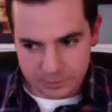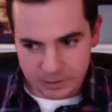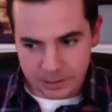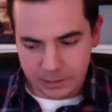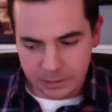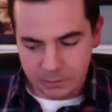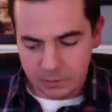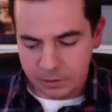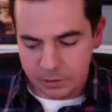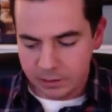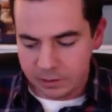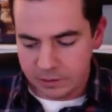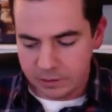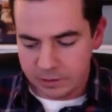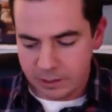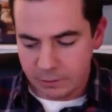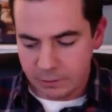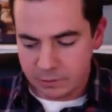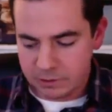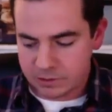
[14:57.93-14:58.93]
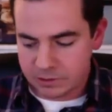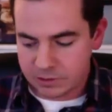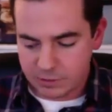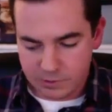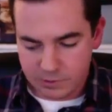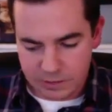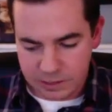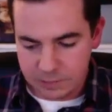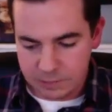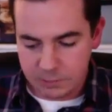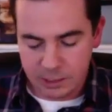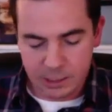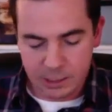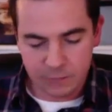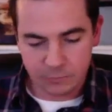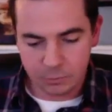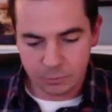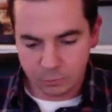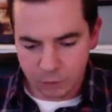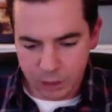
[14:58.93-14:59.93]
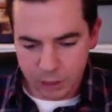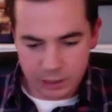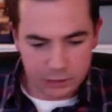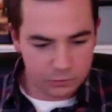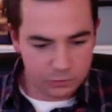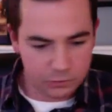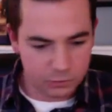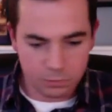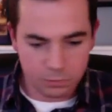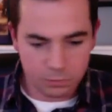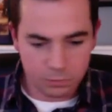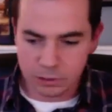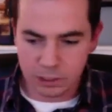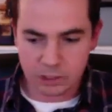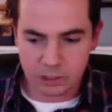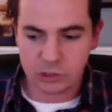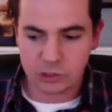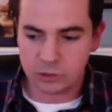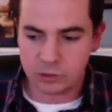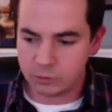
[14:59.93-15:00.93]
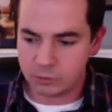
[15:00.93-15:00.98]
And that was just the theme I had from writing through production, through